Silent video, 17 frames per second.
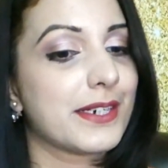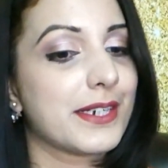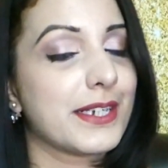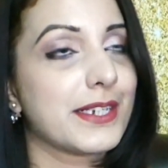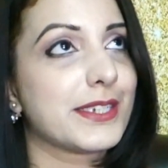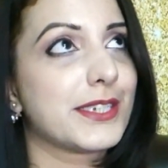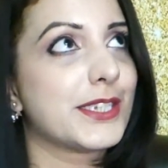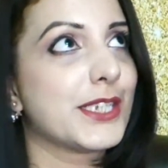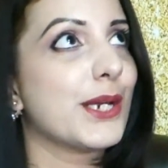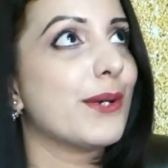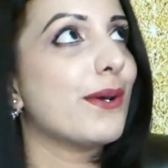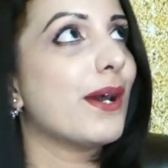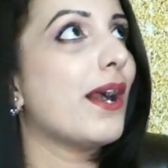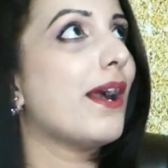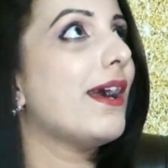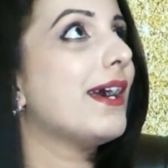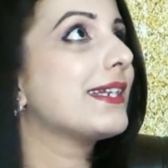is so
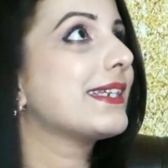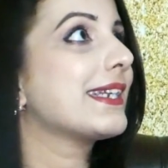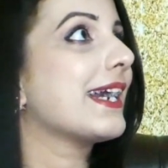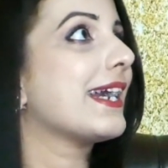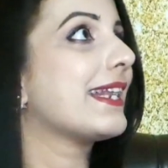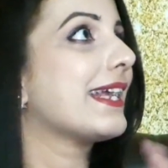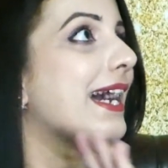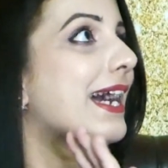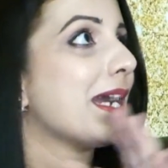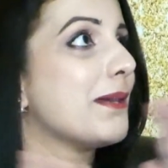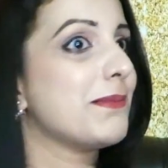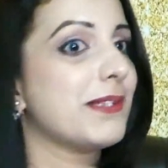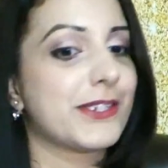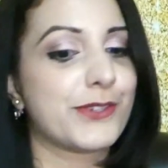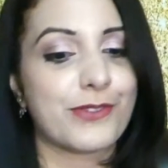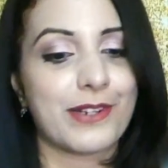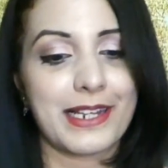hot and I'm
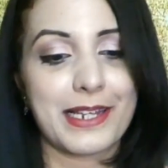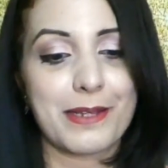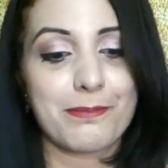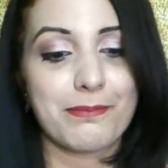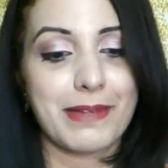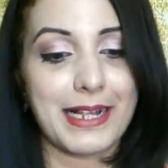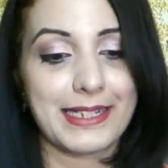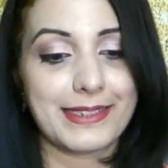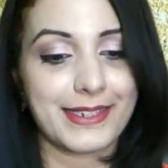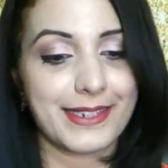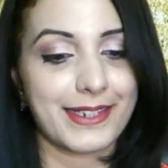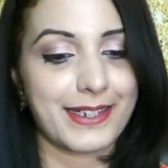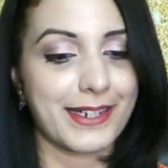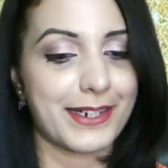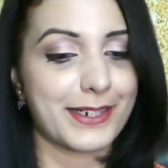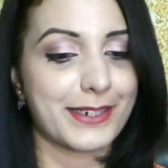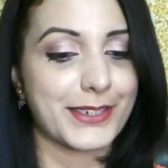literally melting
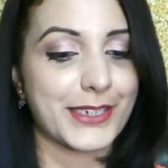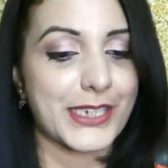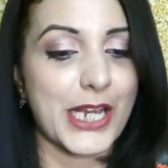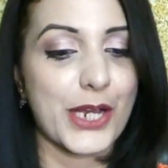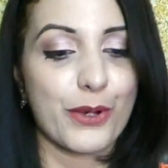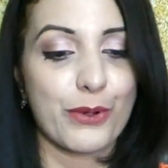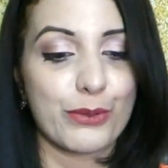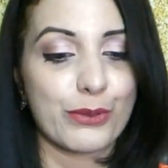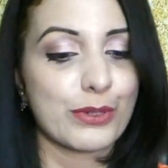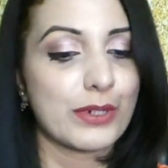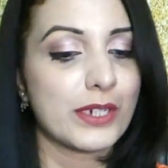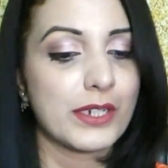here, so